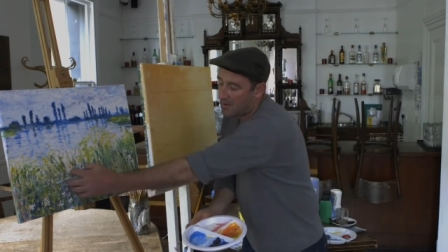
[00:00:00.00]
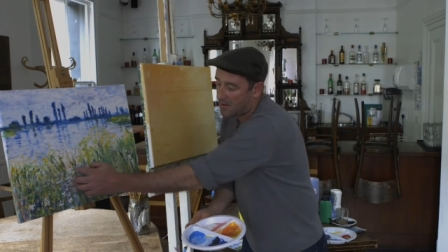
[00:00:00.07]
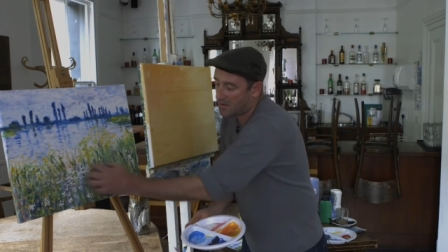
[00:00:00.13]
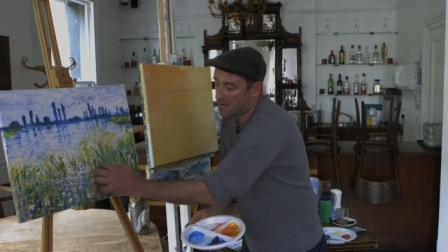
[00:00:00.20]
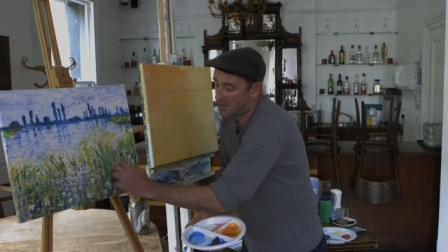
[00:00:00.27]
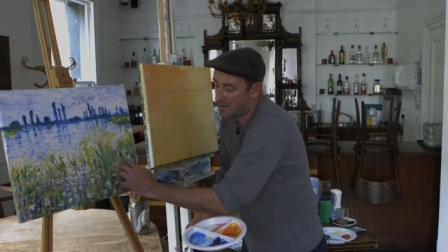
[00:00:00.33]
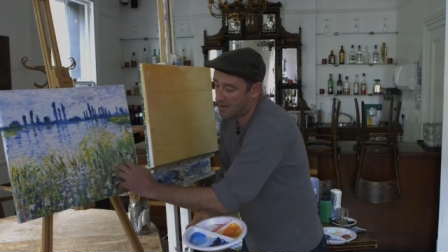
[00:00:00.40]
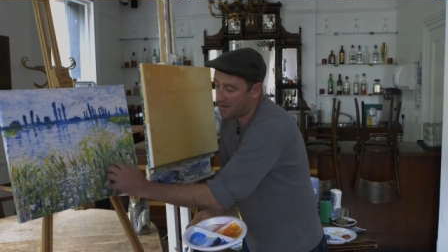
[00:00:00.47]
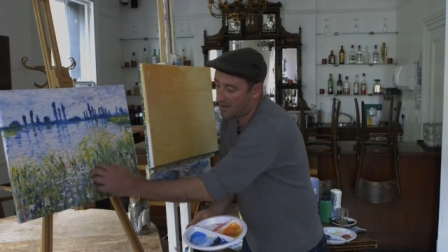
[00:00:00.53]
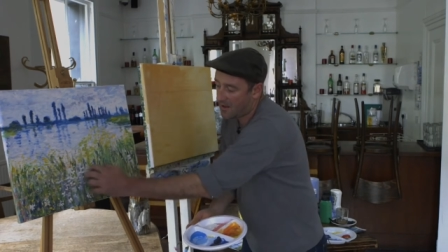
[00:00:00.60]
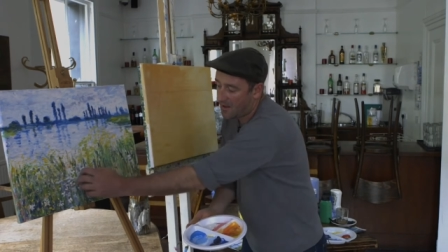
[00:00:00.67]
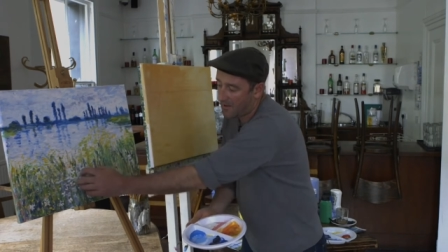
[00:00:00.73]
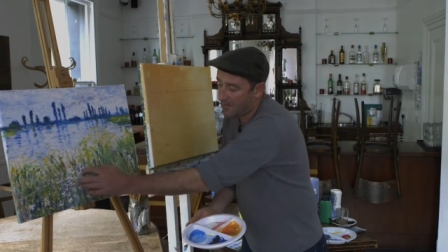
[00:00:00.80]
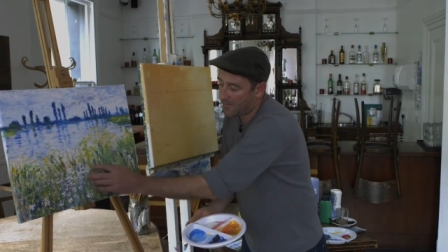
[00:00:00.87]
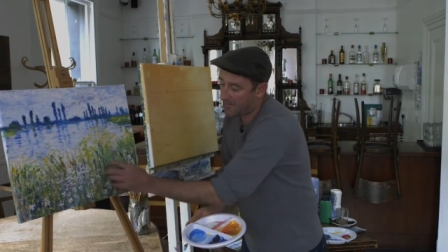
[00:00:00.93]
you can hear
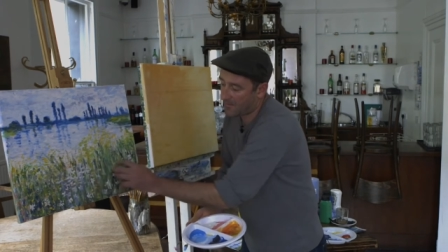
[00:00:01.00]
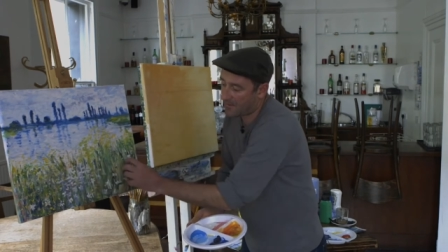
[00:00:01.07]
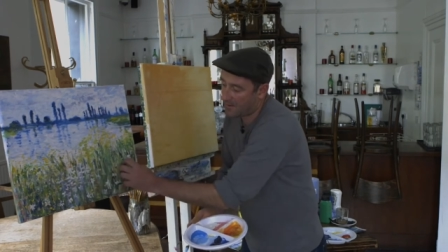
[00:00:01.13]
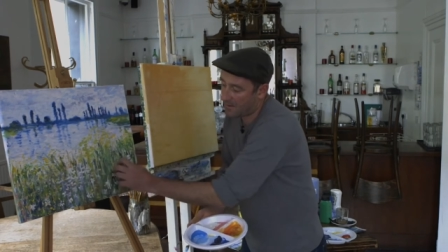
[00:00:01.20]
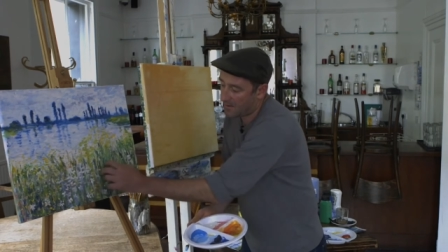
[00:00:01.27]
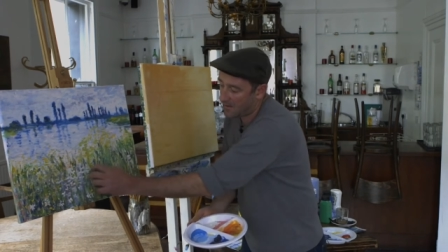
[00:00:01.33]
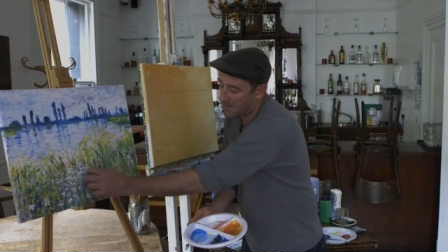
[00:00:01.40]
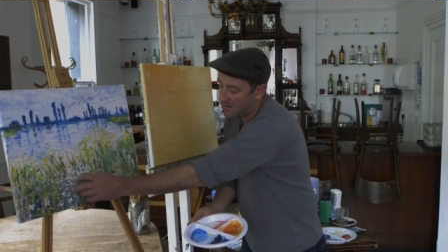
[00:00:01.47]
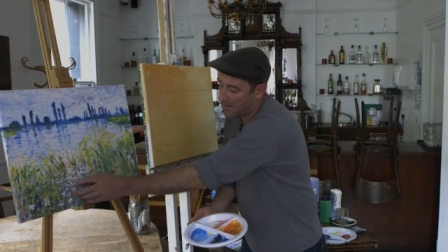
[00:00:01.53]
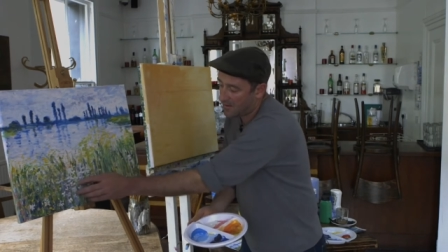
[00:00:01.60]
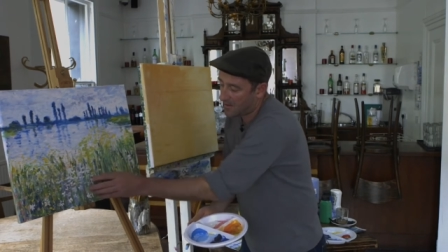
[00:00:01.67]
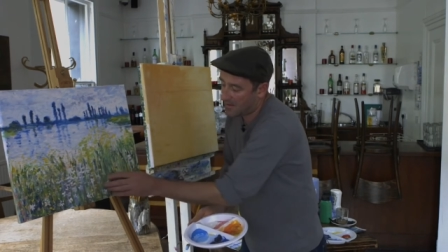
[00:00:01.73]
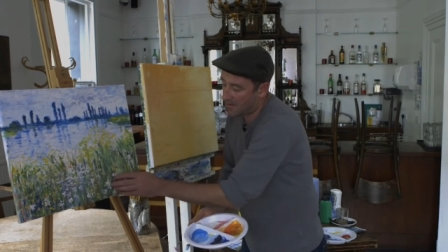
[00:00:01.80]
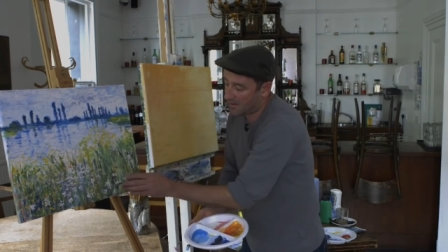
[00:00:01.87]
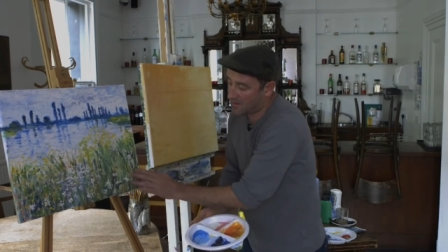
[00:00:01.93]
that.
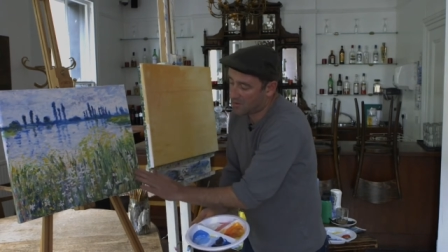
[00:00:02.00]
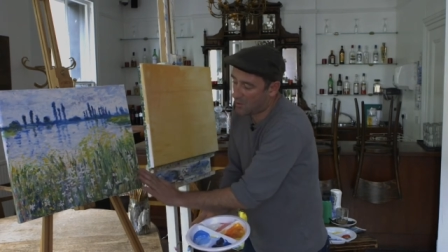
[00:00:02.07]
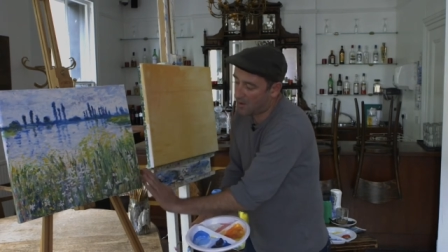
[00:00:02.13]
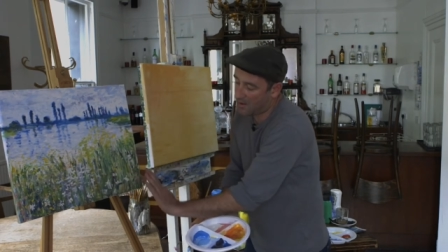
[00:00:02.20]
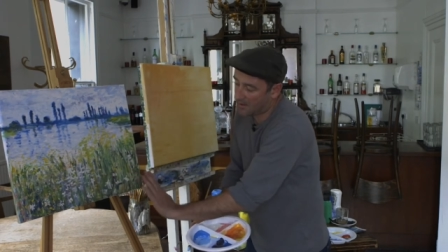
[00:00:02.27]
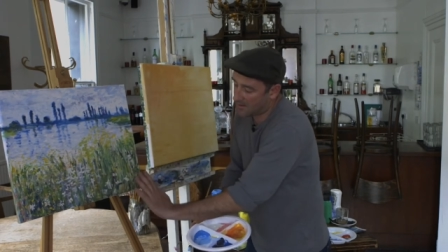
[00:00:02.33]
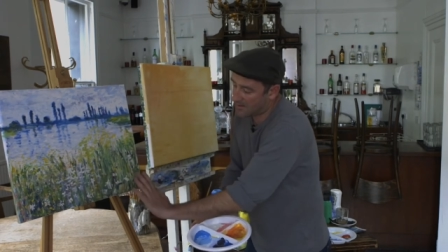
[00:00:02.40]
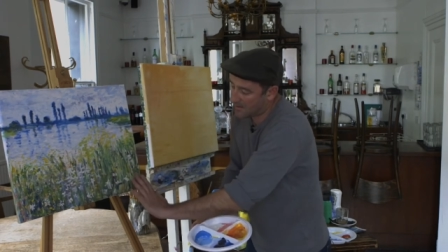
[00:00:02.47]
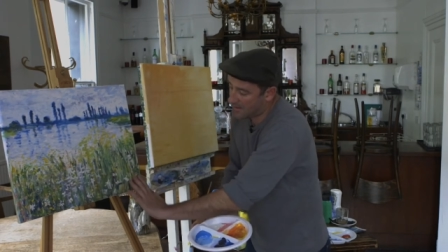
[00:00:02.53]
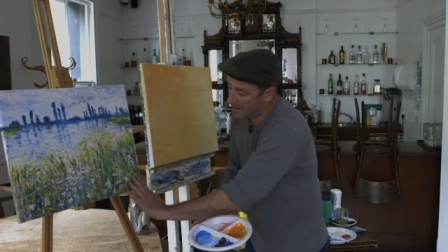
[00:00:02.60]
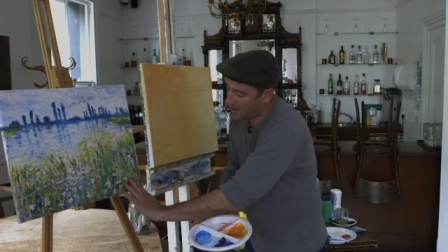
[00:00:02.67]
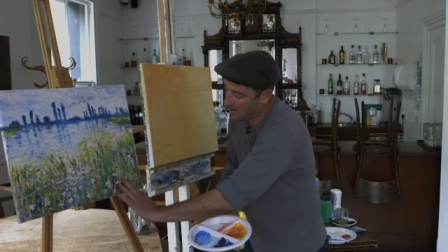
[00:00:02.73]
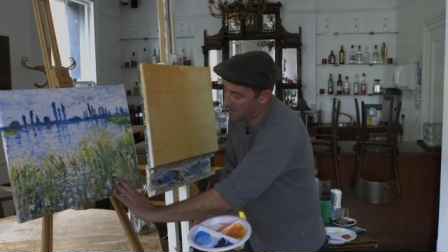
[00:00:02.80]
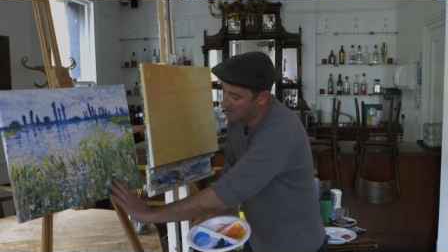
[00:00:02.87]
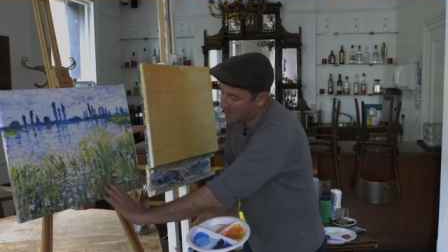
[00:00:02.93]
It's quite,
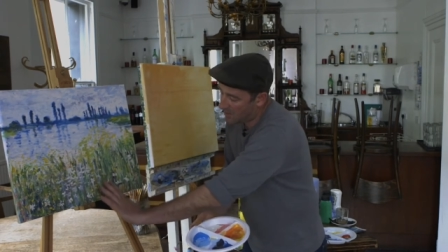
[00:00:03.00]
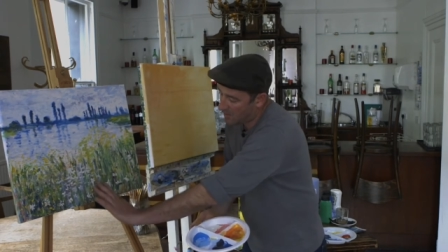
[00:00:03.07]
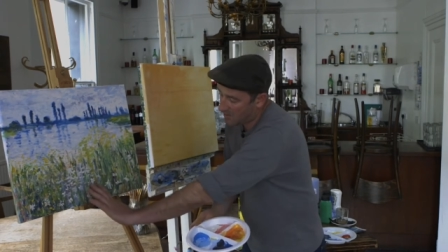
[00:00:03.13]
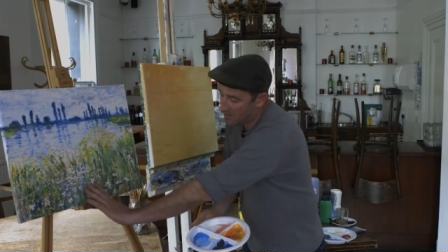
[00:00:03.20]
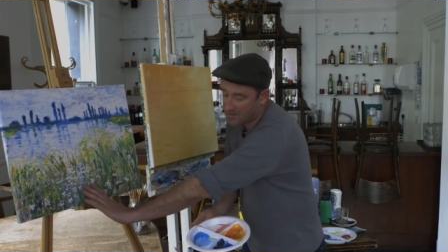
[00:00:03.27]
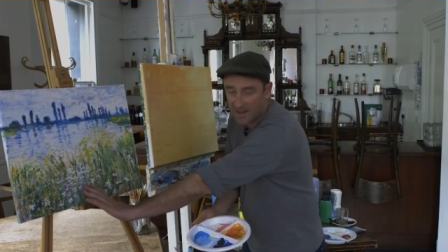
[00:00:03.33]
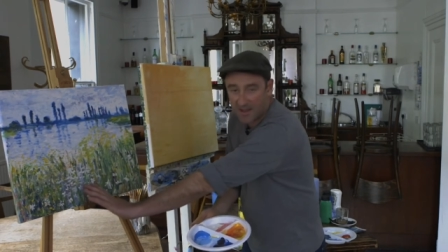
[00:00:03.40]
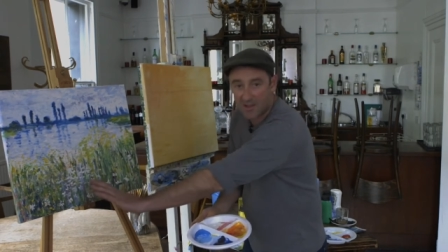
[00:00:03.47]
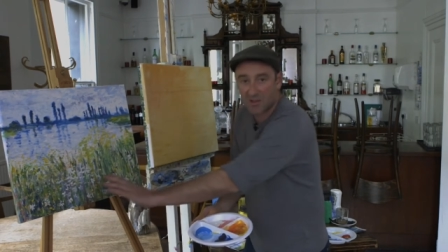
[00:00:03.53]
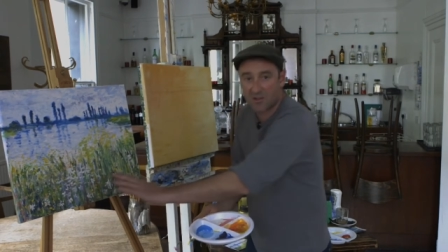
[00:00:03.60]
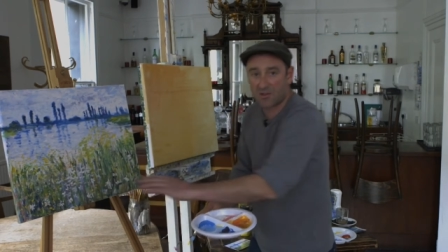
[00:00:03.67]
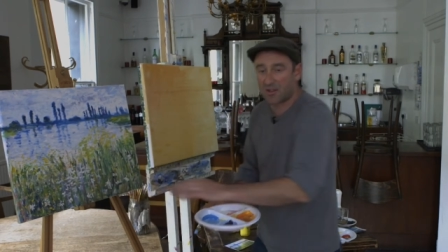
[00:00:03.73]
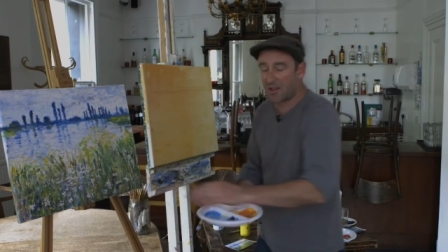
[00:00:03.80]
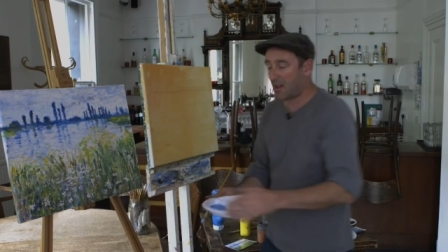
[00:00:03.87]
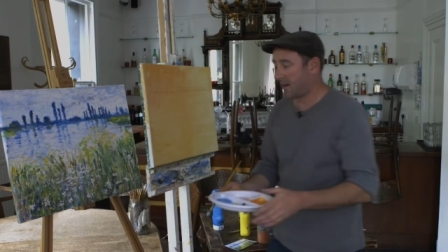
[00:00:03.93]
uh, there's quite a lot of
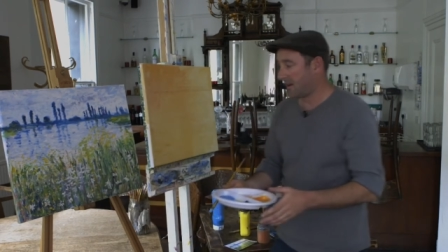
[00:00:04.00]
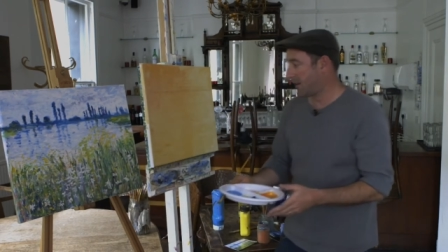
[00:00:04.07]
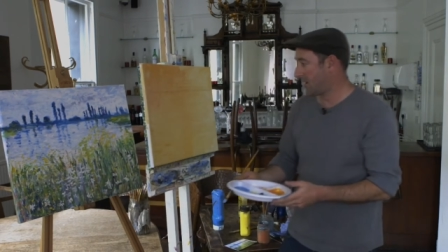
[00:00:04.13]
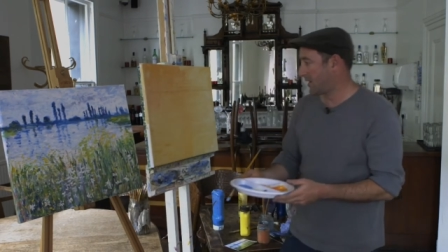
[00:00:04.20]
texture in there.